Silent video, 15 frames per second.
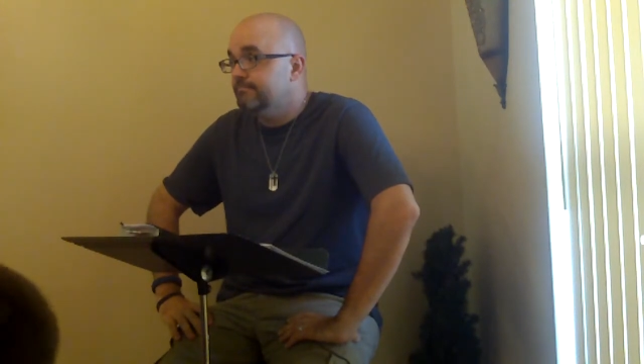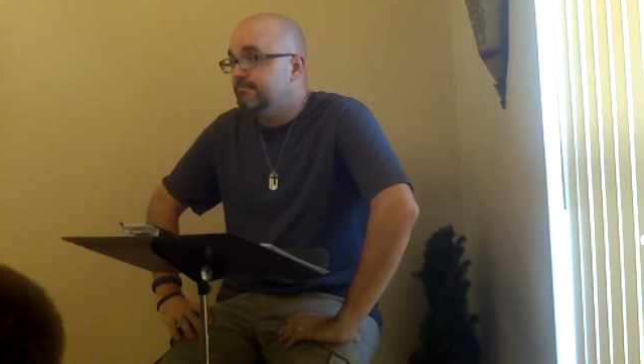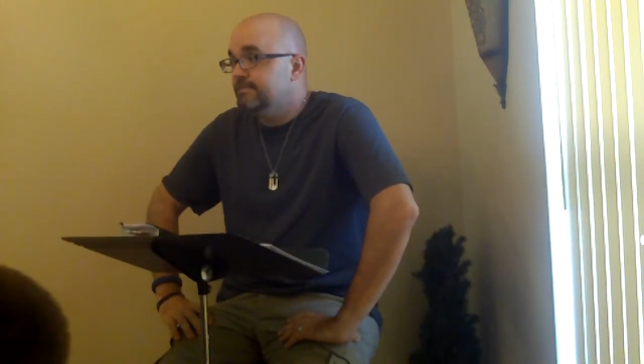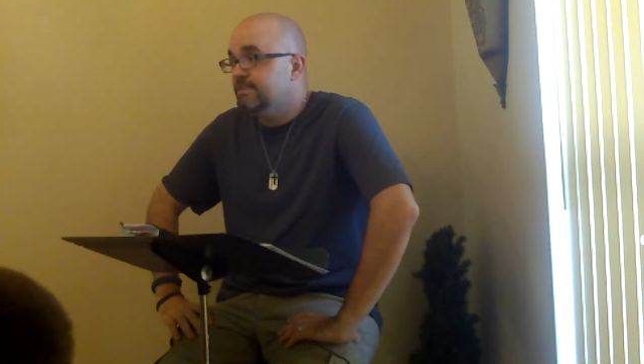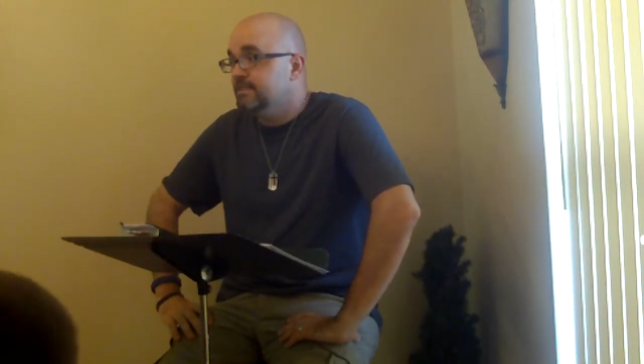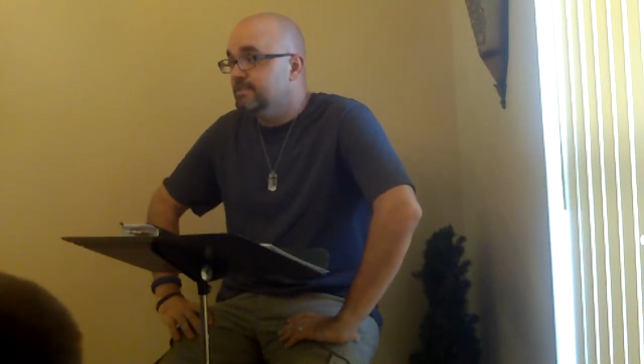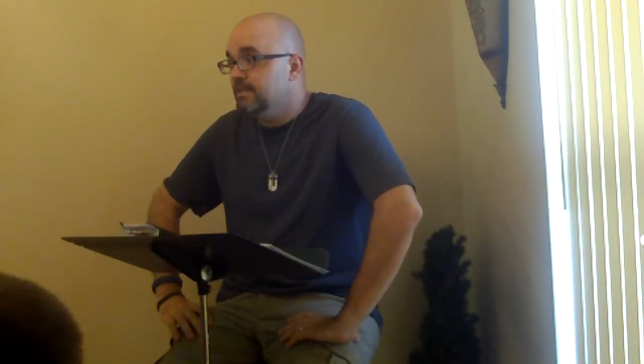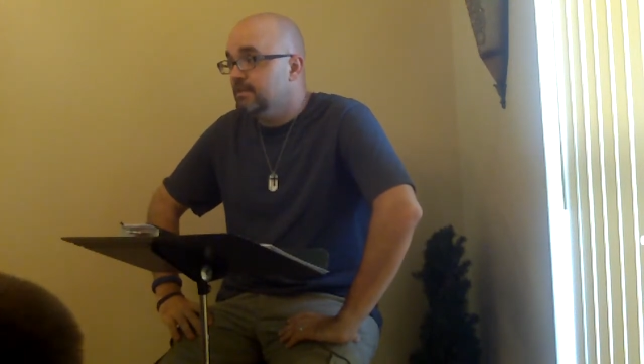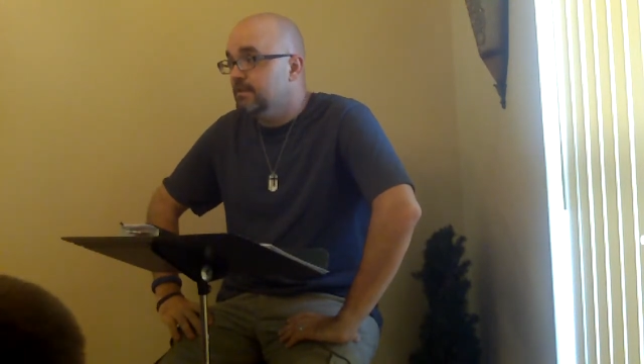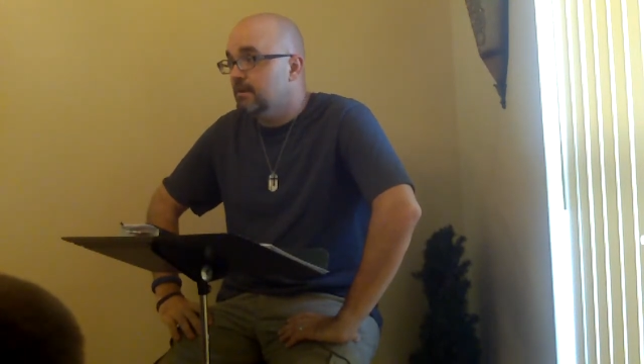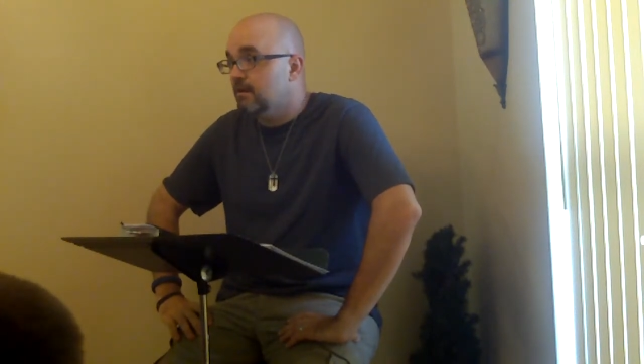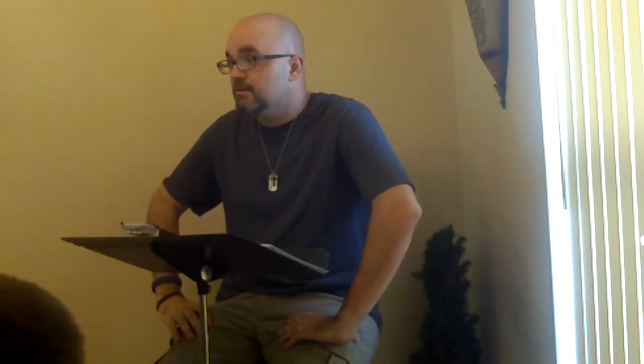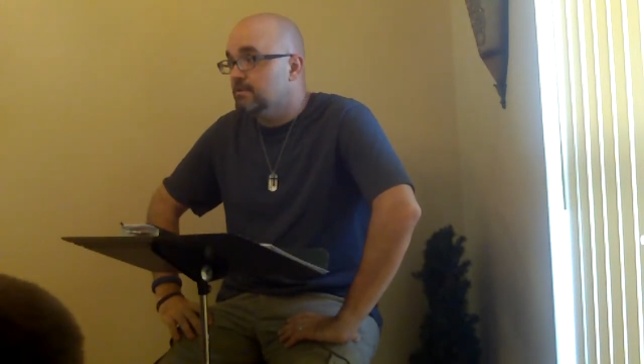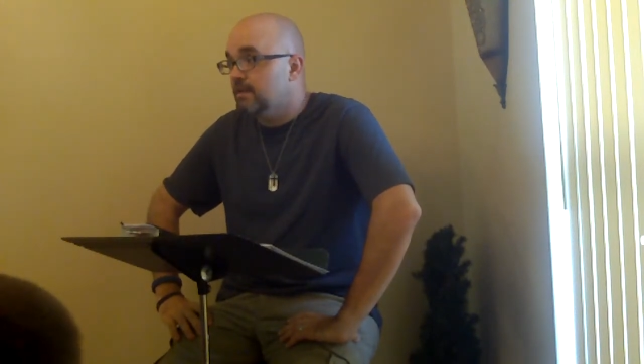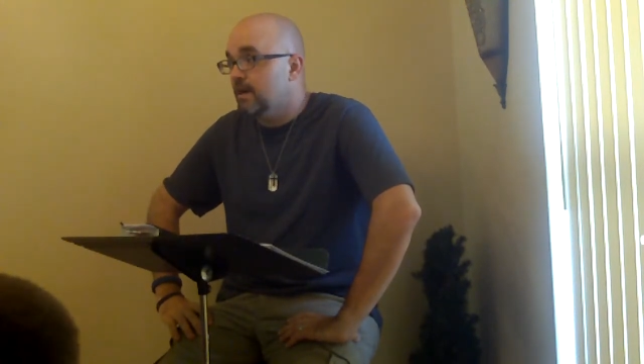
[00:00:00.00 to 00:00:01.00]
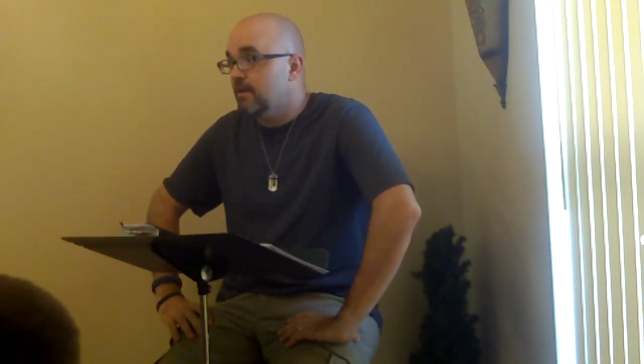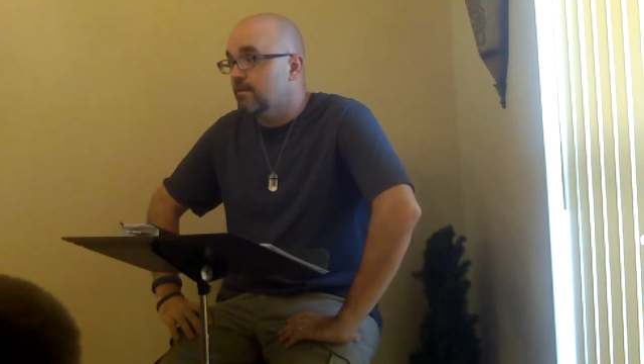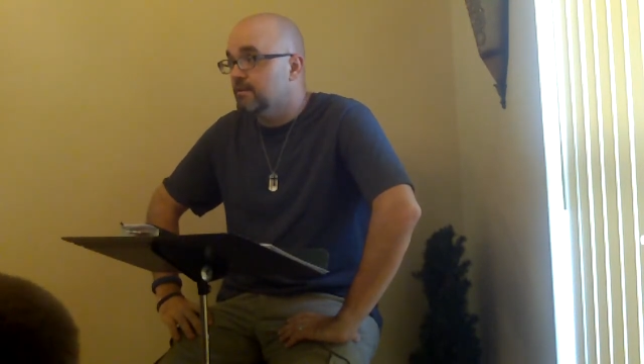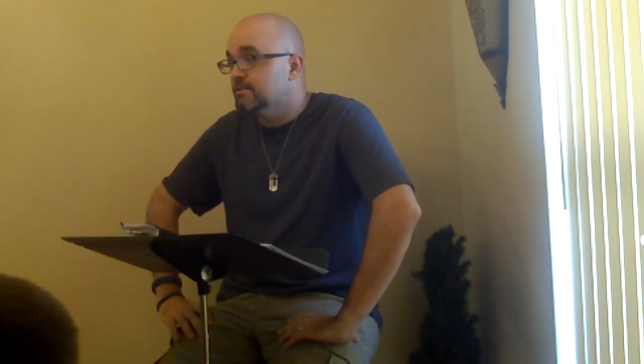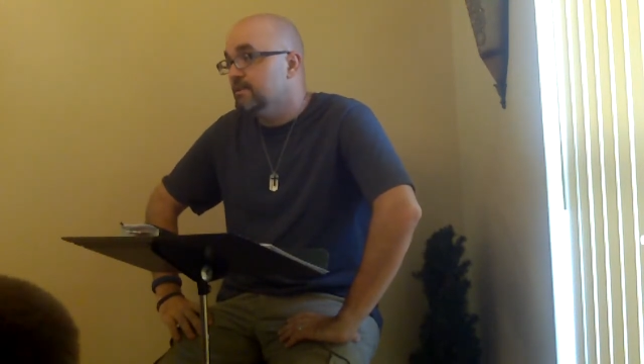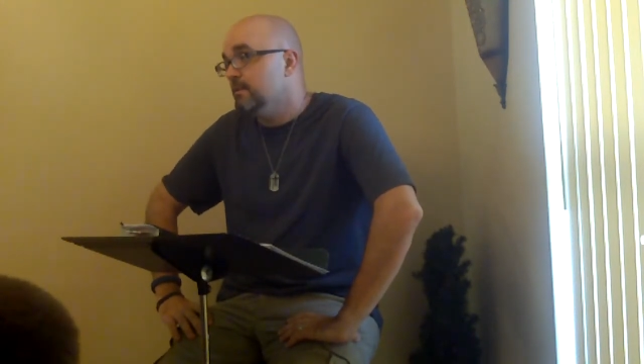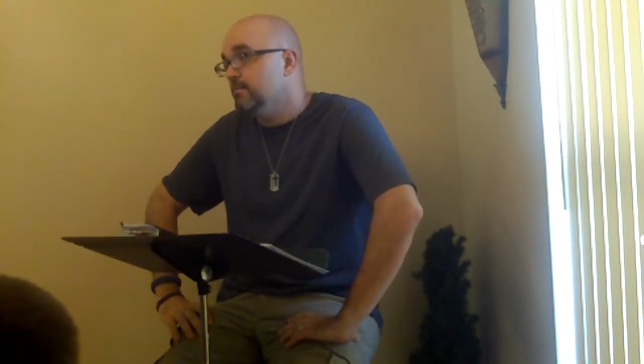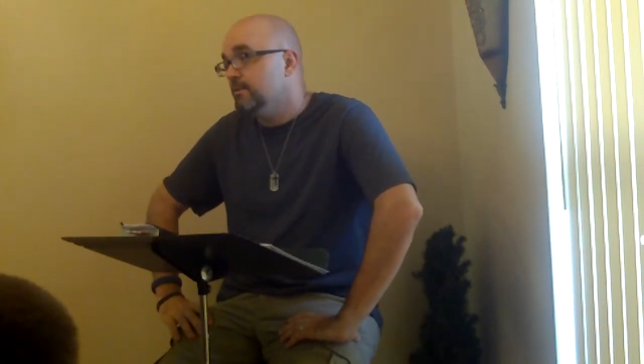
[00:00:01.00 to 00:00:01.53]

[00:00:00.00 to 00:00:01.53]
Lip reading: $16 an hour. It's like,